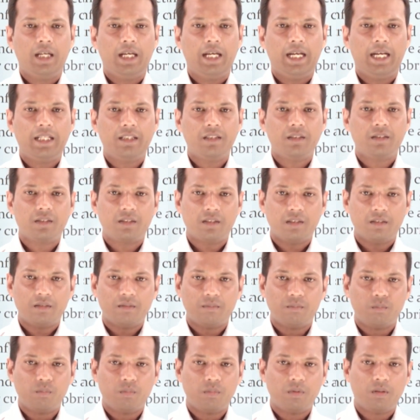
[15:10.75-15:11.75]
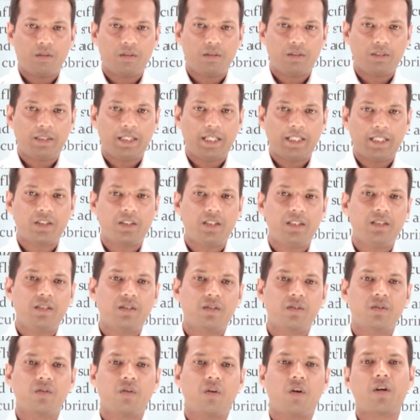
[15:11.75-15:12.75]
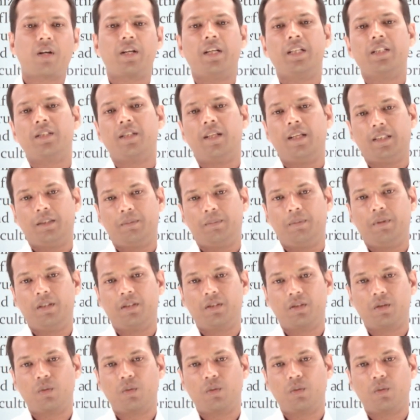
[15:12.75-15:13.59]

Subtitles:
and next is organizational experience.